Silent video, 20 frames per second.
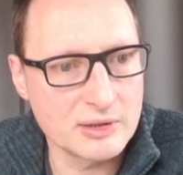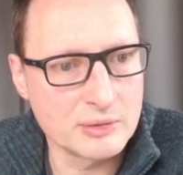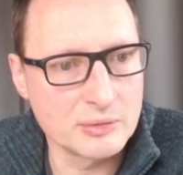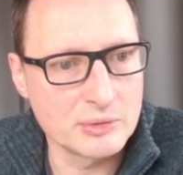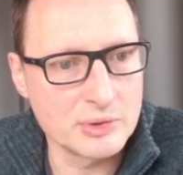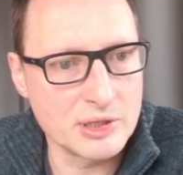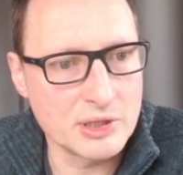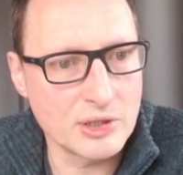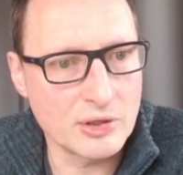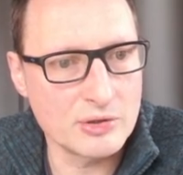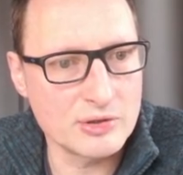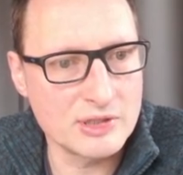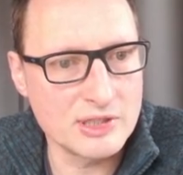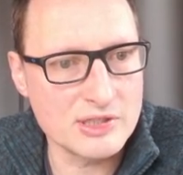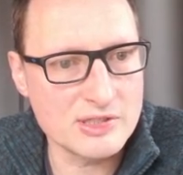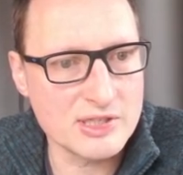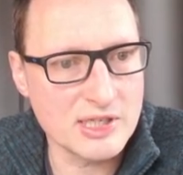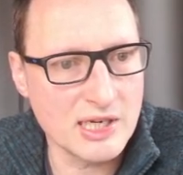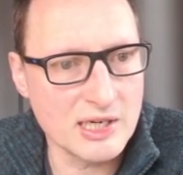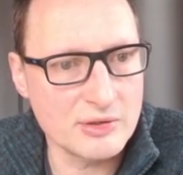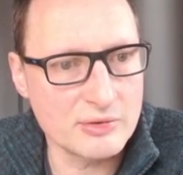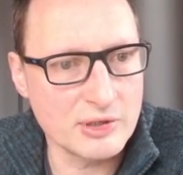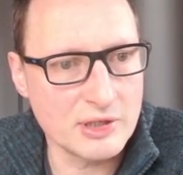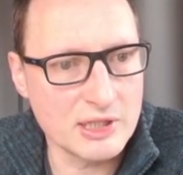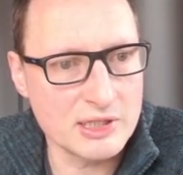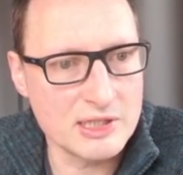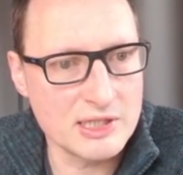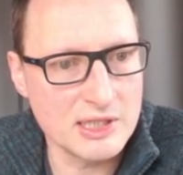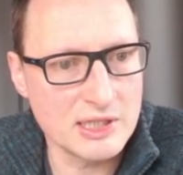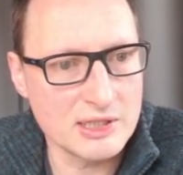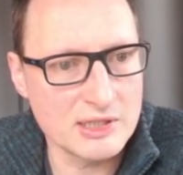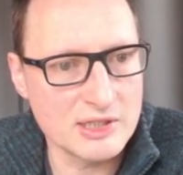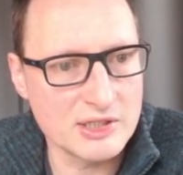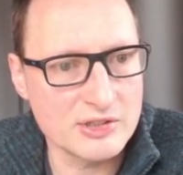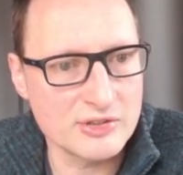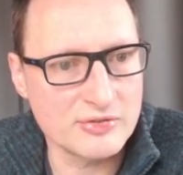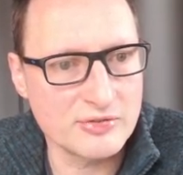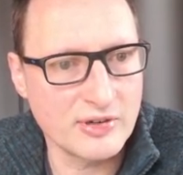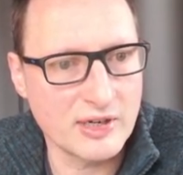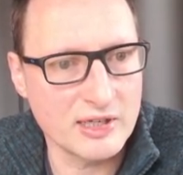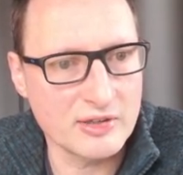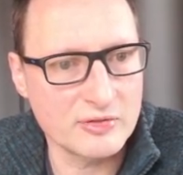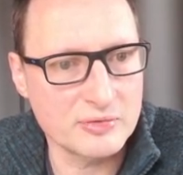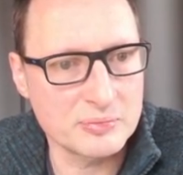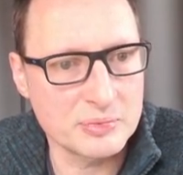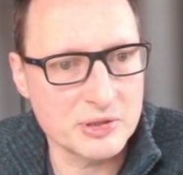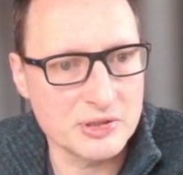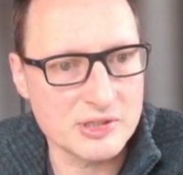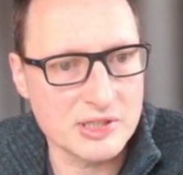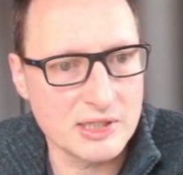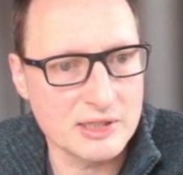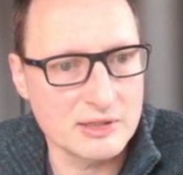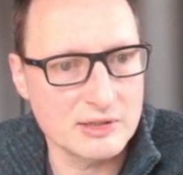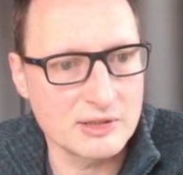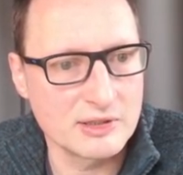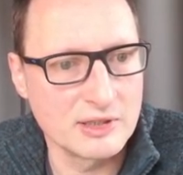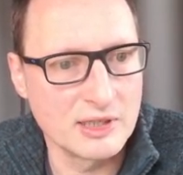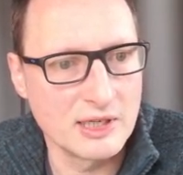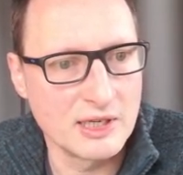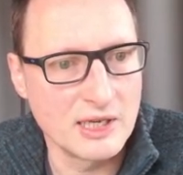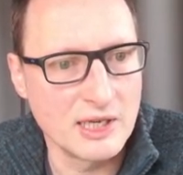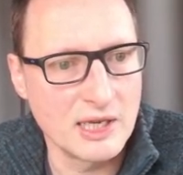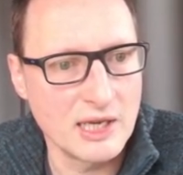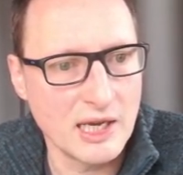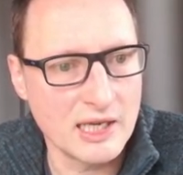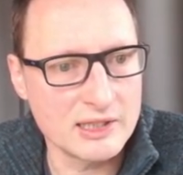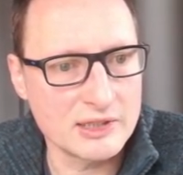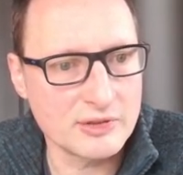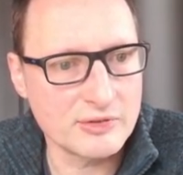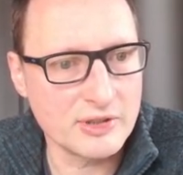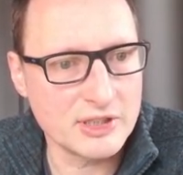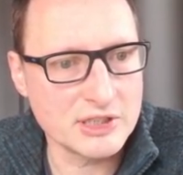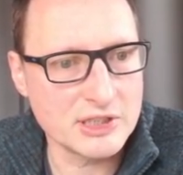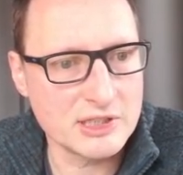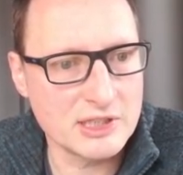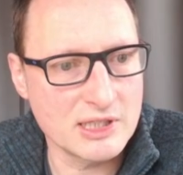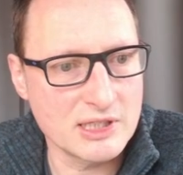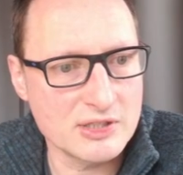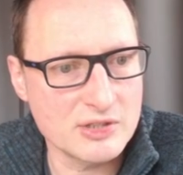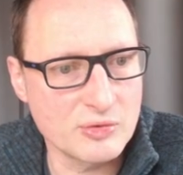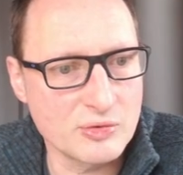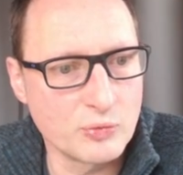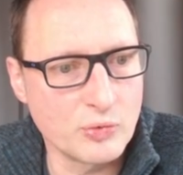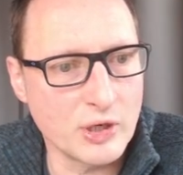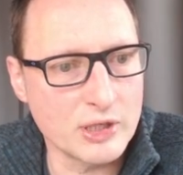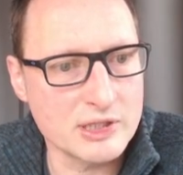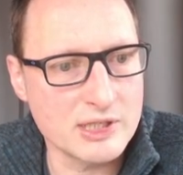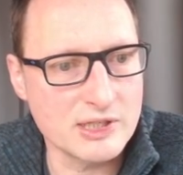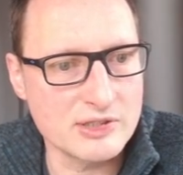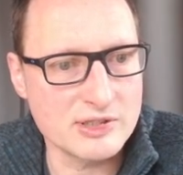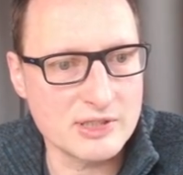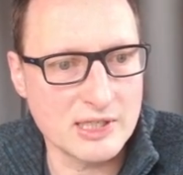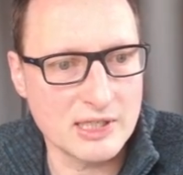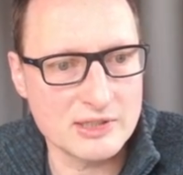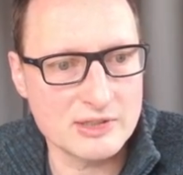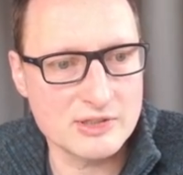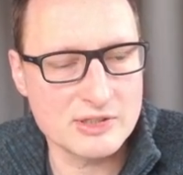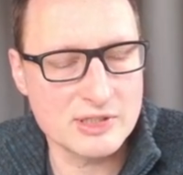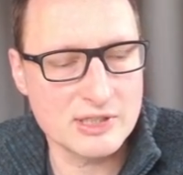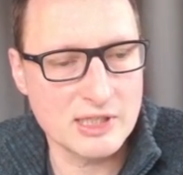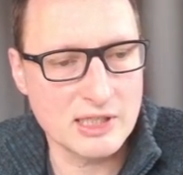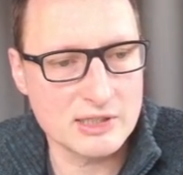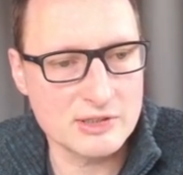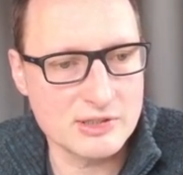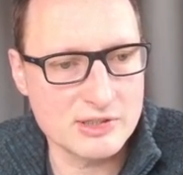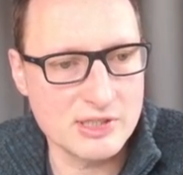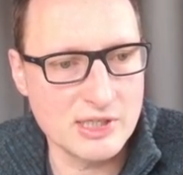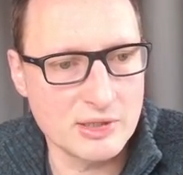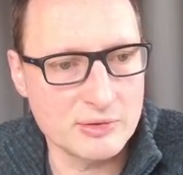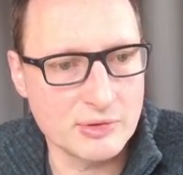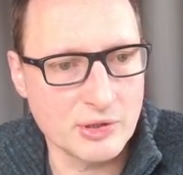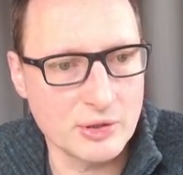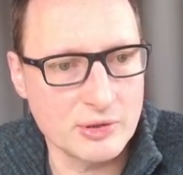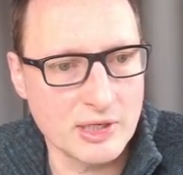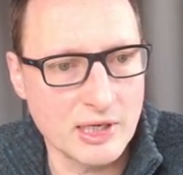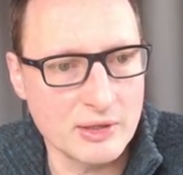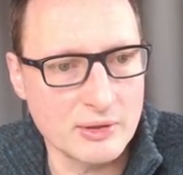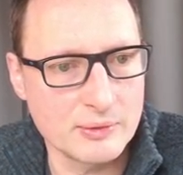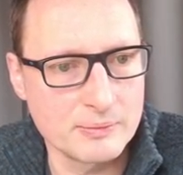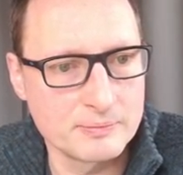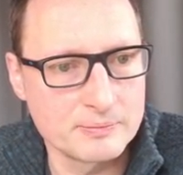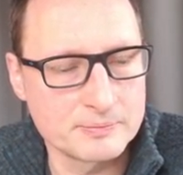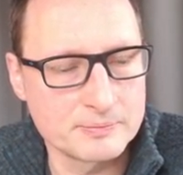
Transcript: we know this area here is 5%. And the question is, what is that z0 now?